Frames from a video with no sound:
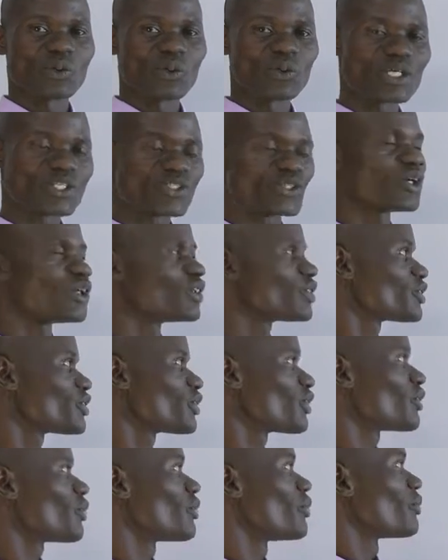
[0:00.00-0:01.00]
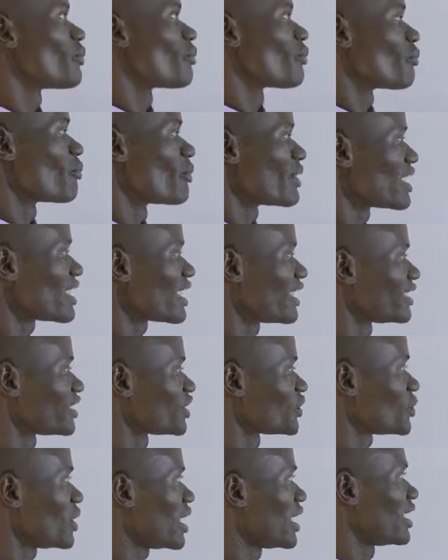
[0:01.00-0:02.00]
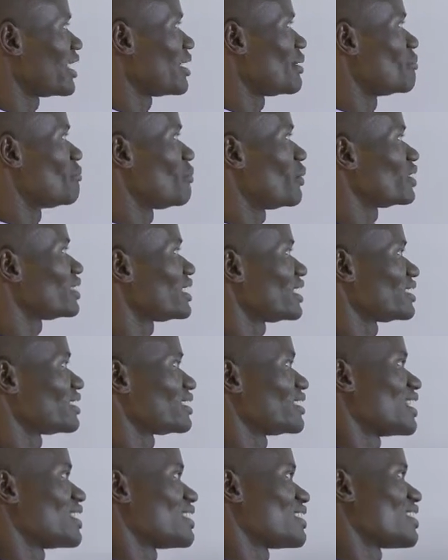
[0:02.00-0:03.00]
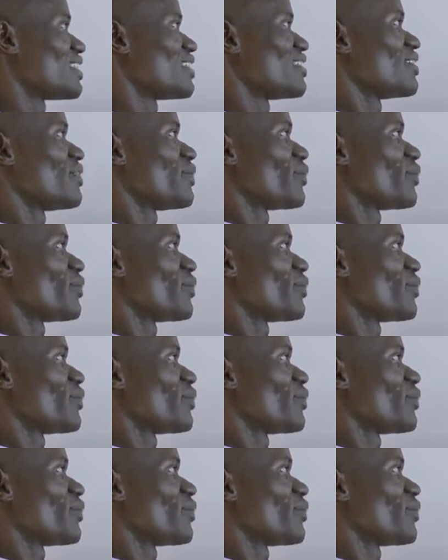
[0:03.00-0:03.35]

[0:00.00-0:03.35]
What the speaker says: which also brings us to an importance that